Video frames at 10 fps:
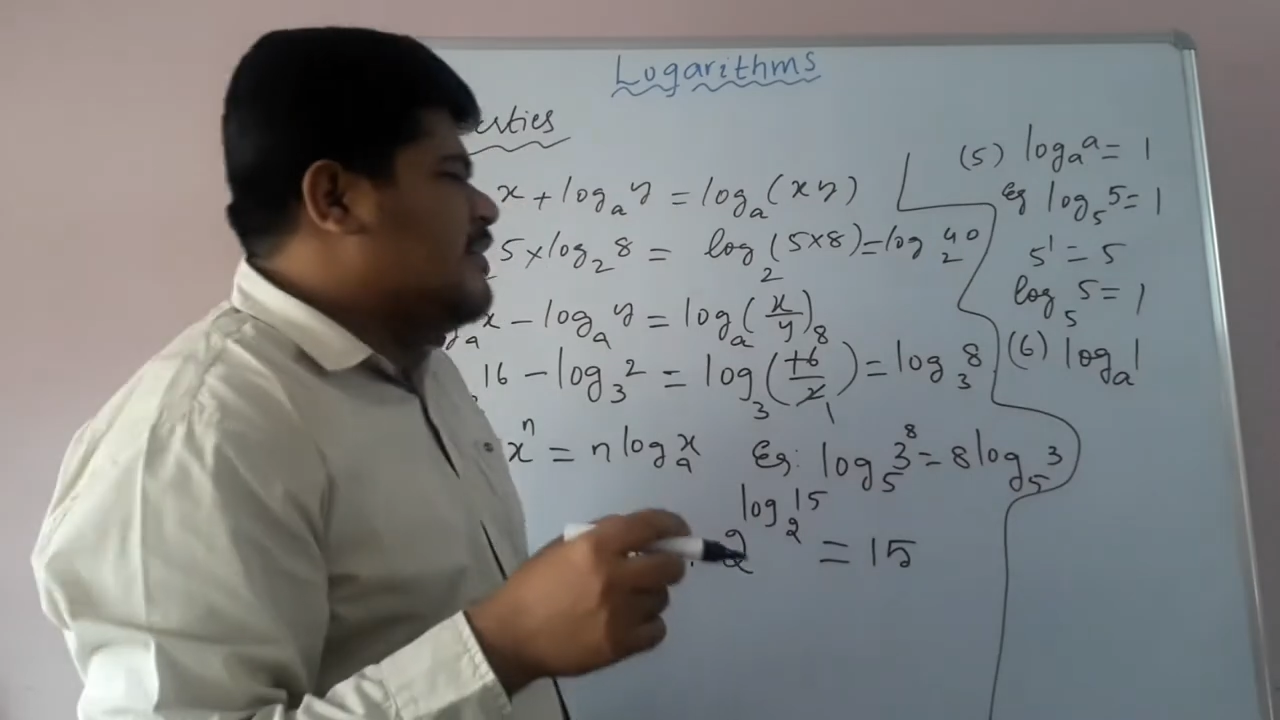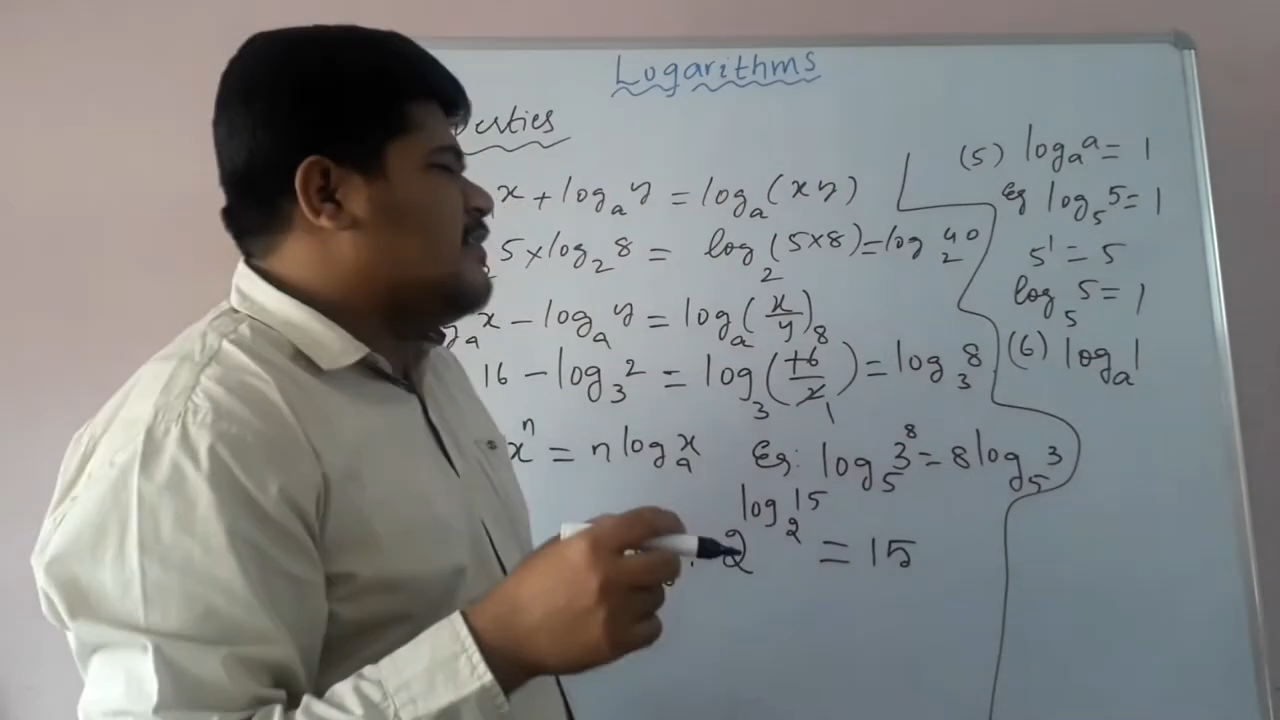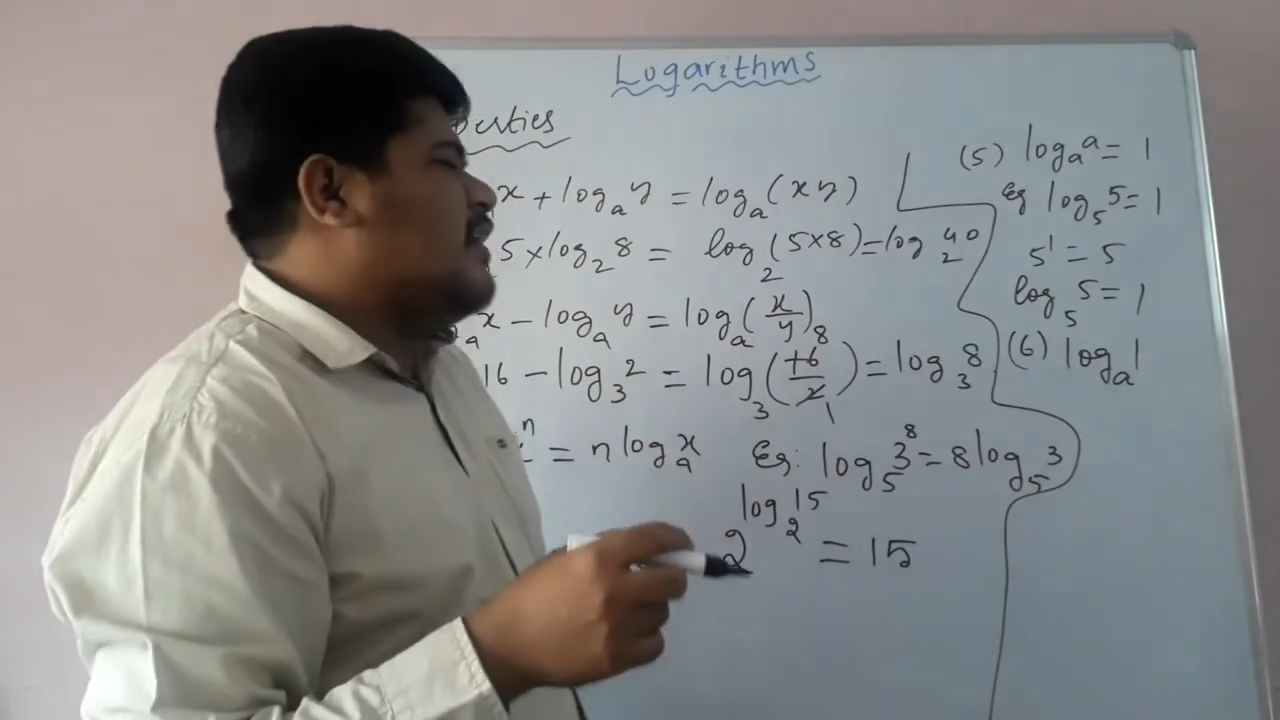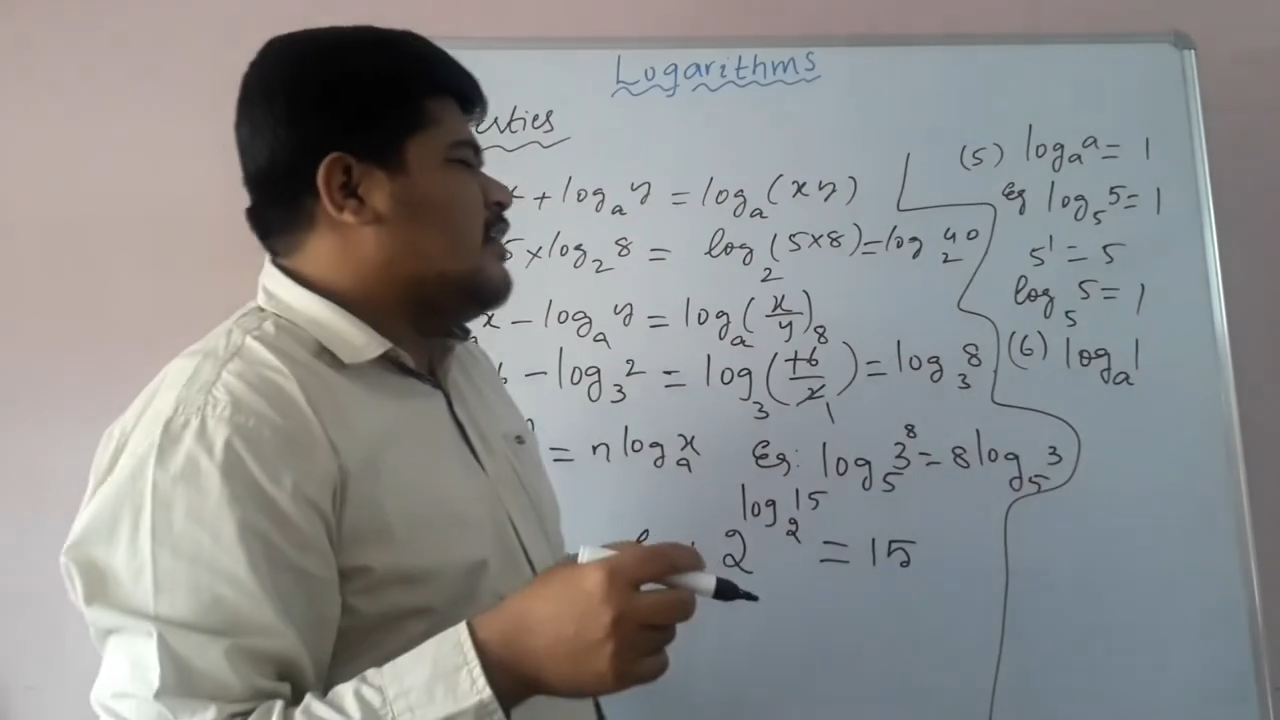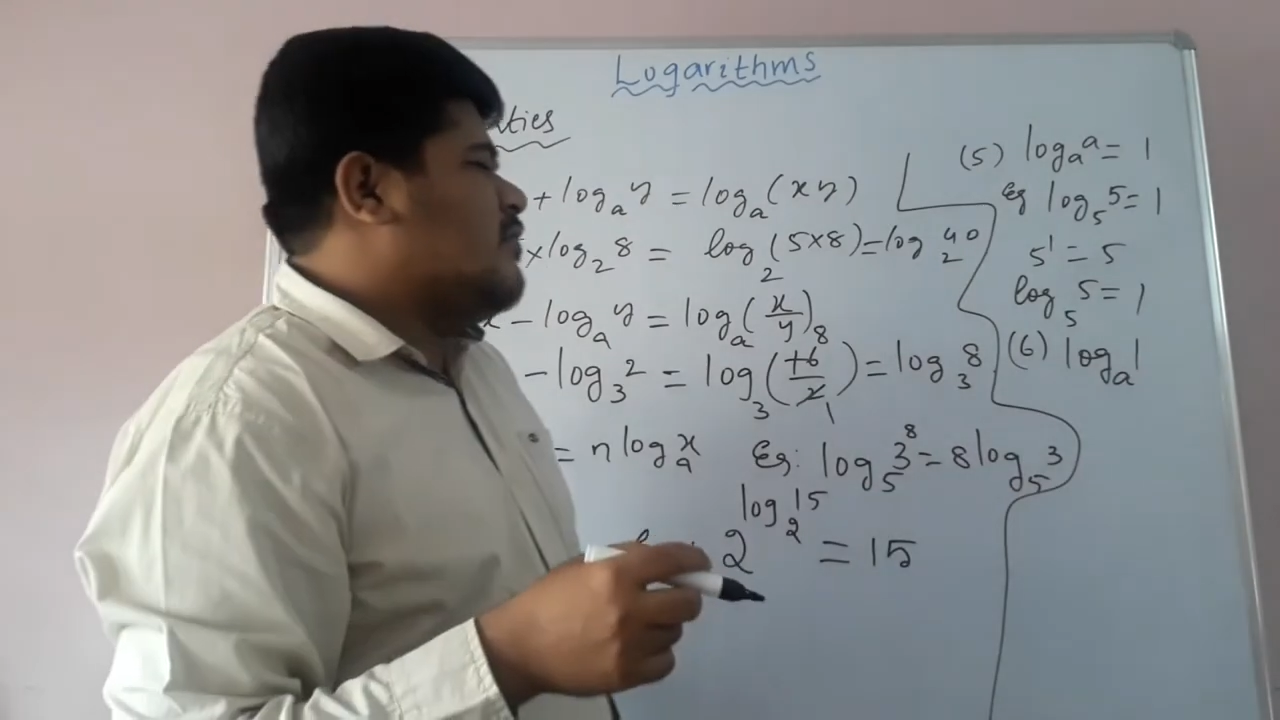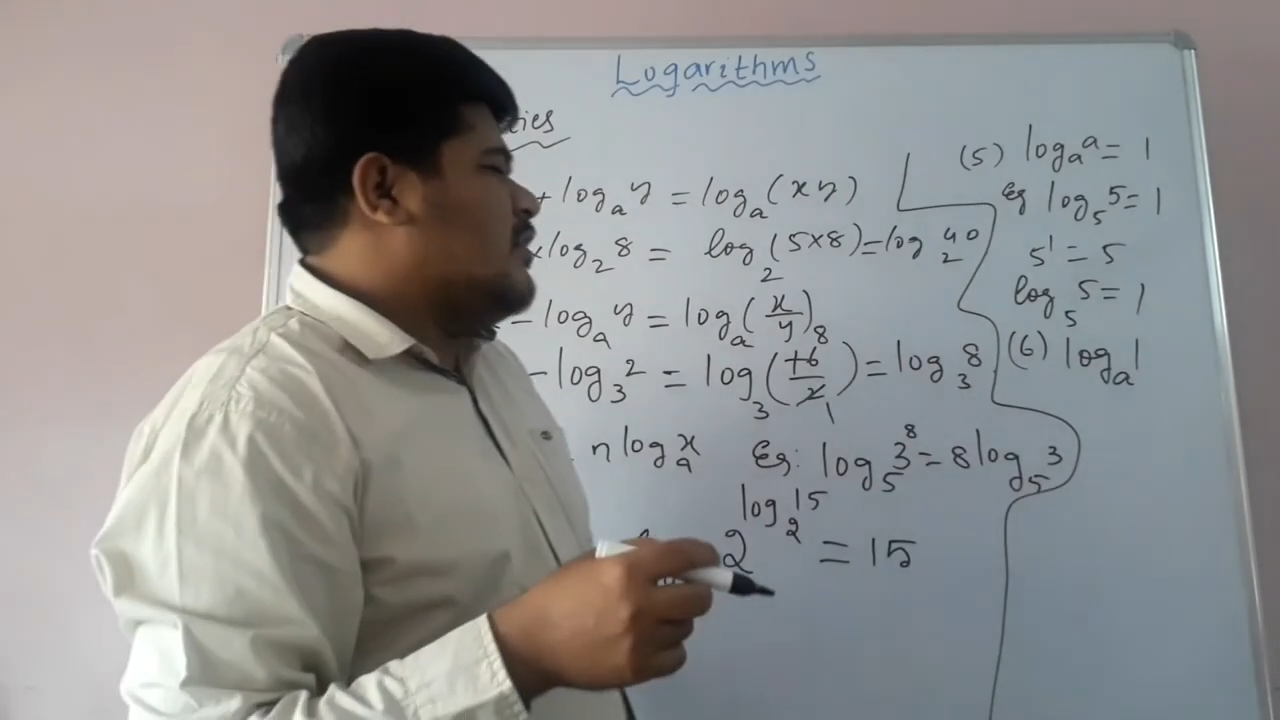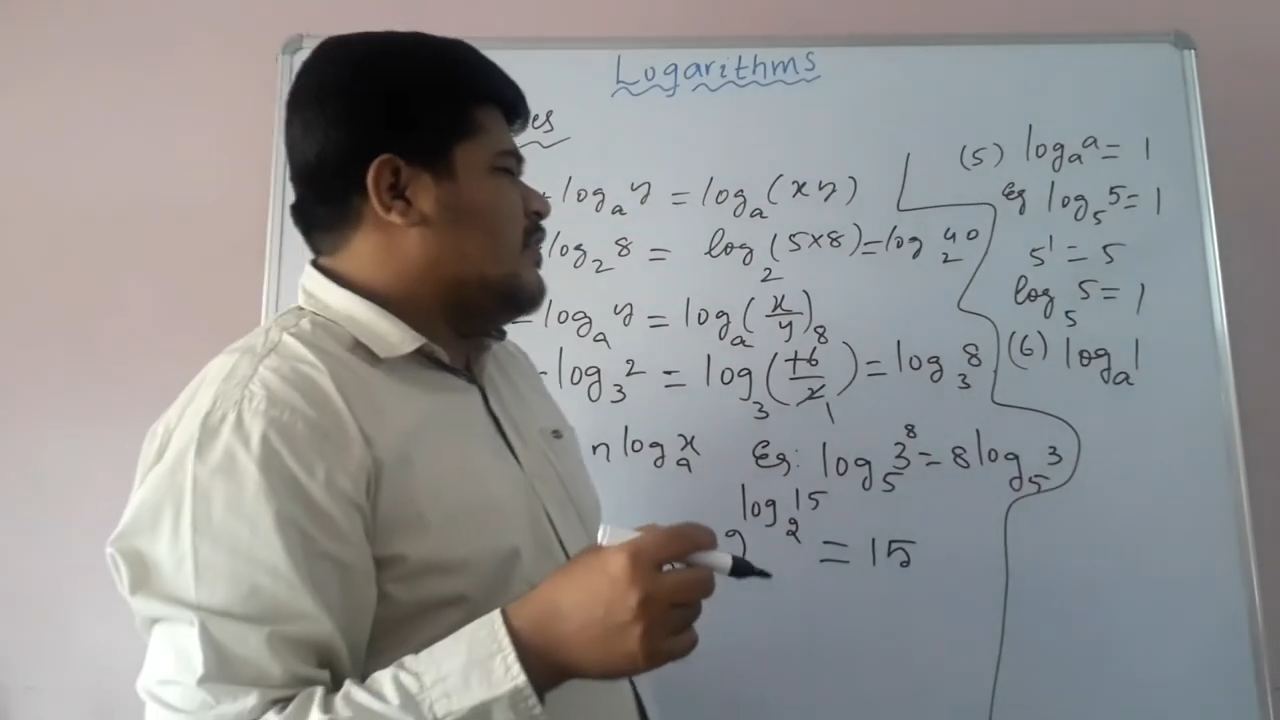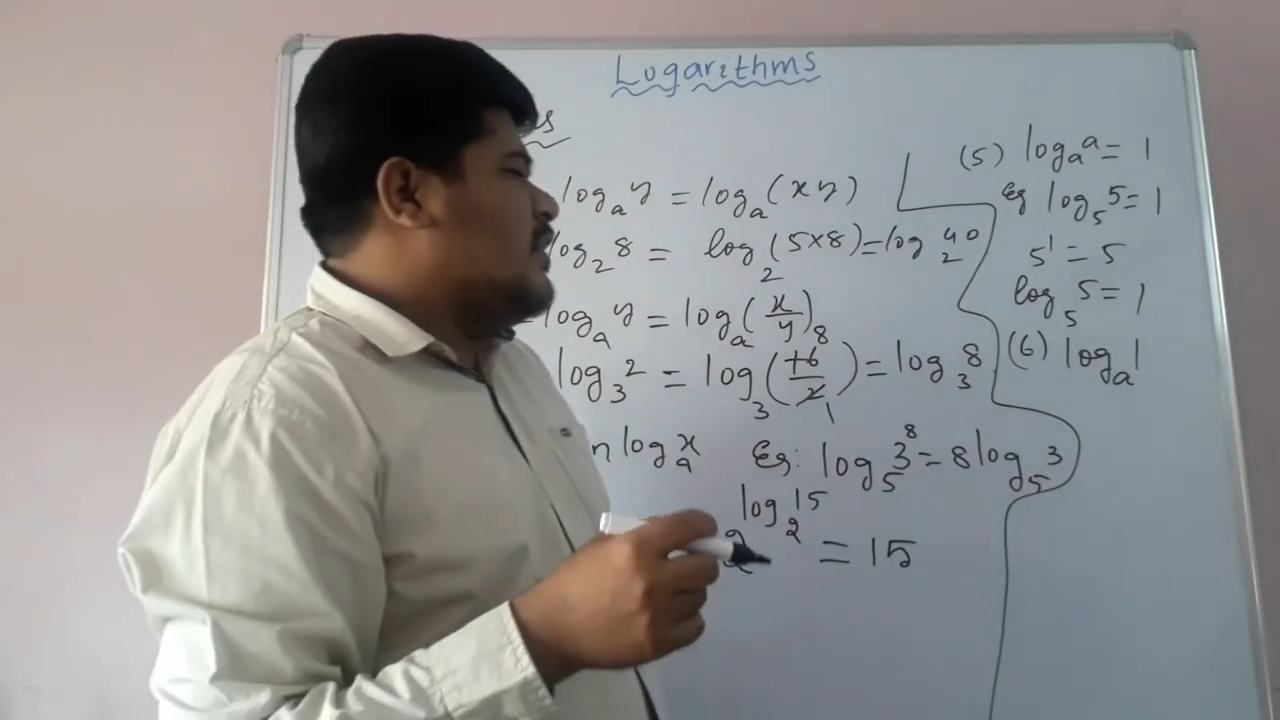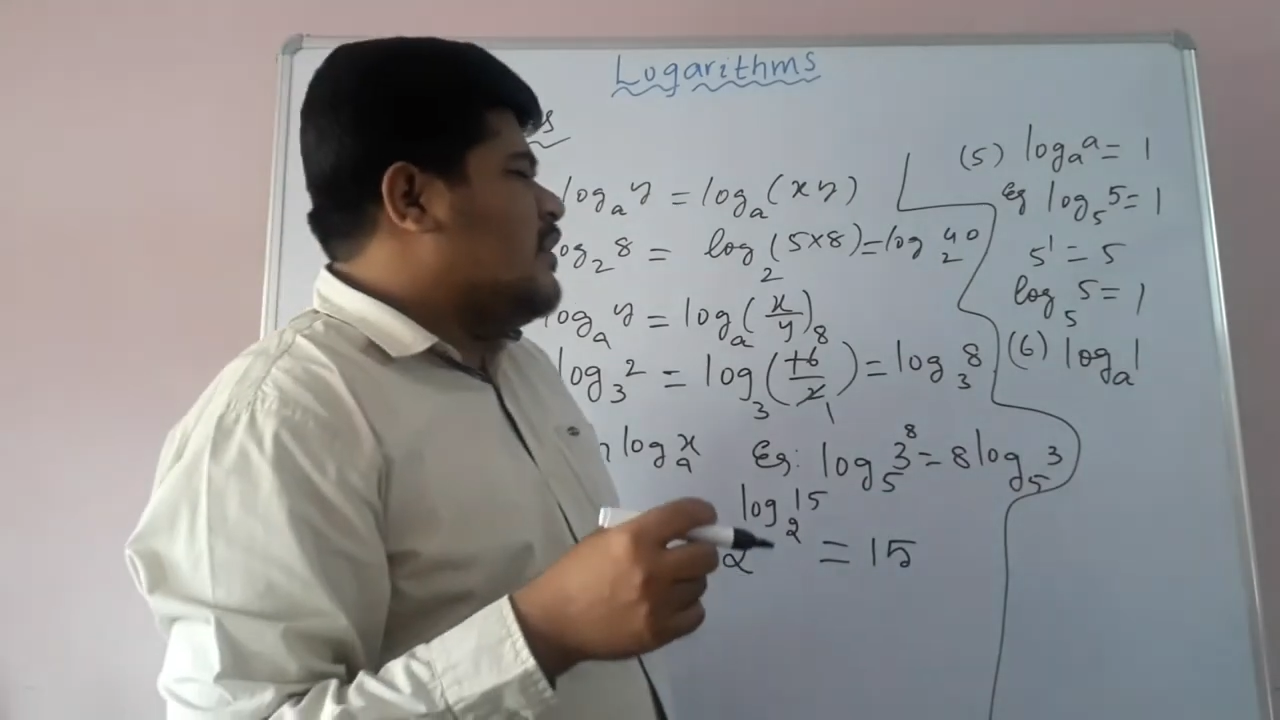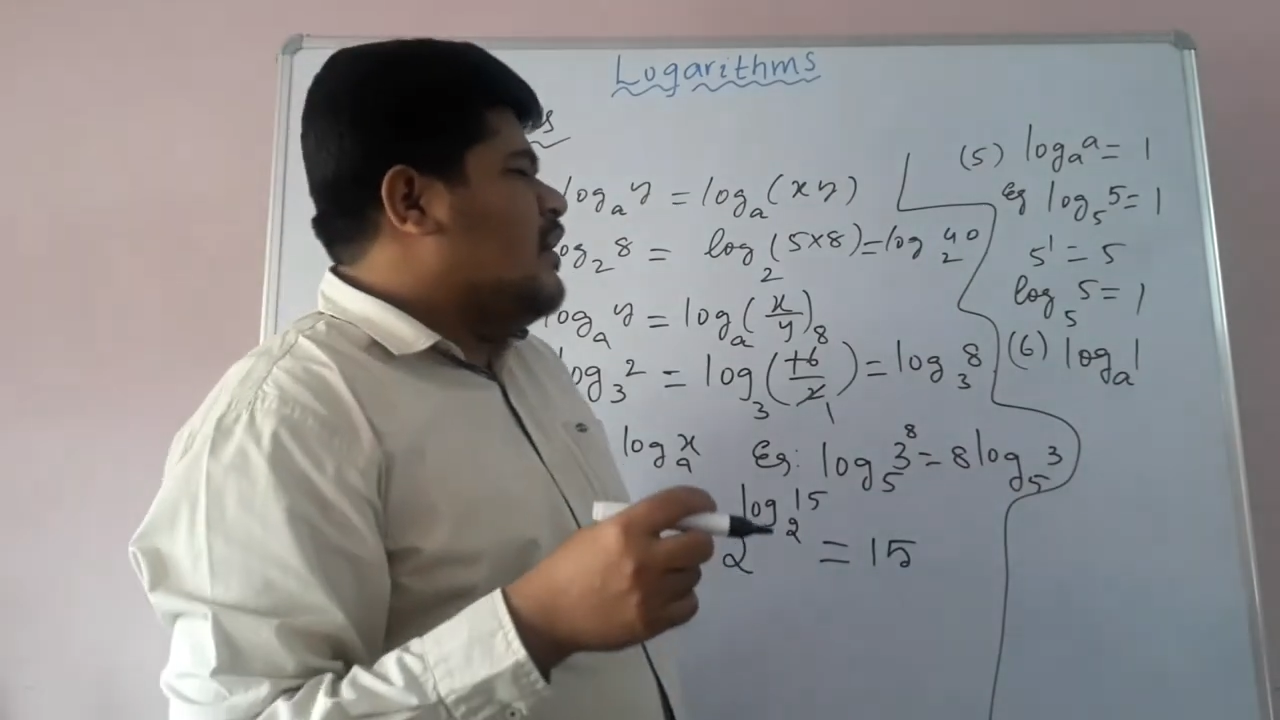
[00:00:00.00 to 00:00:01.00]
not equal to 1.